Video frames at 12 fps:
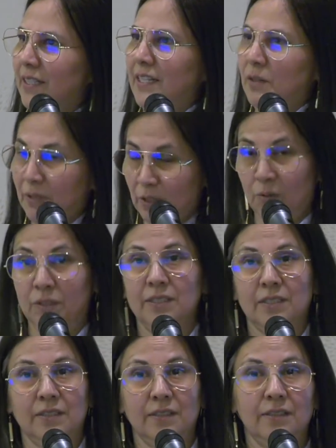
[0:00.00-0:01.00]
and then we go
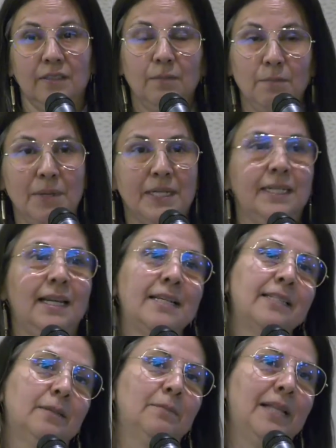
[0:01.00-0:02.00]
into mini
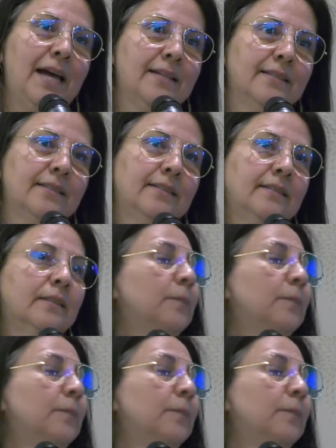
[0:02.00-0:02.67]
lesson plans.